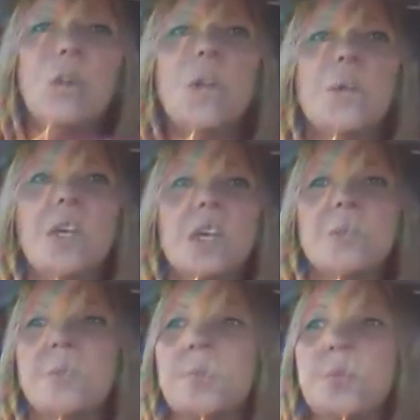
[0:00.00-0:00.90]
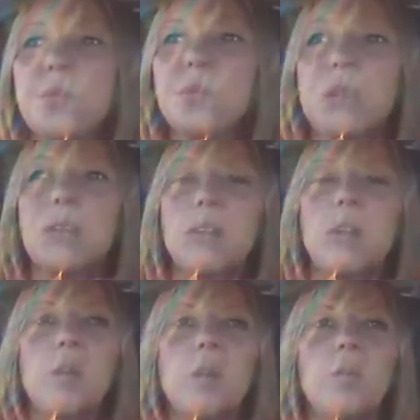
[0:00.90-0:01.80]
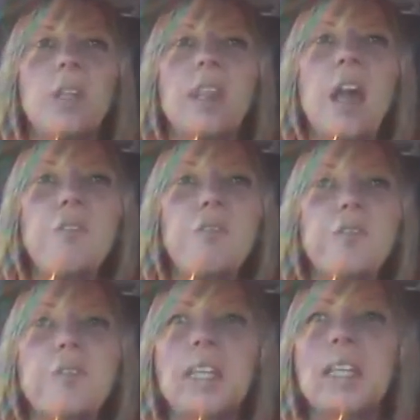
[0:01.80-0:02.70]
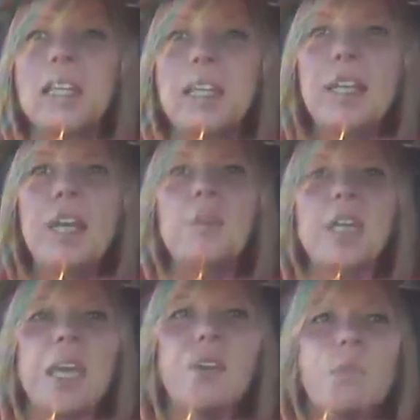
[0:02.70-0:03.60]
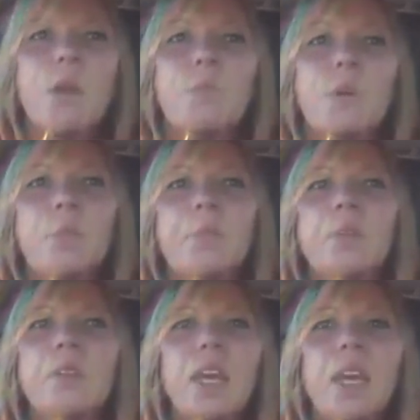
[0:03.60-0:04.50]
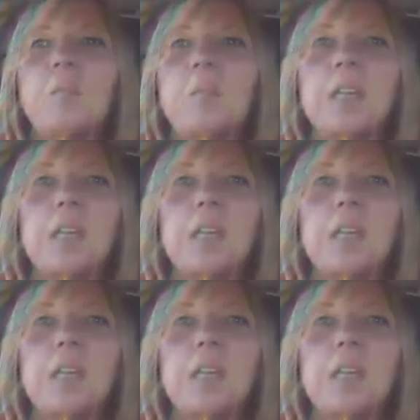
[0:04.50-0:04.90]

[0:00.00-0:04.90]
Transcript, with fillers: where we we love freely and we care about people and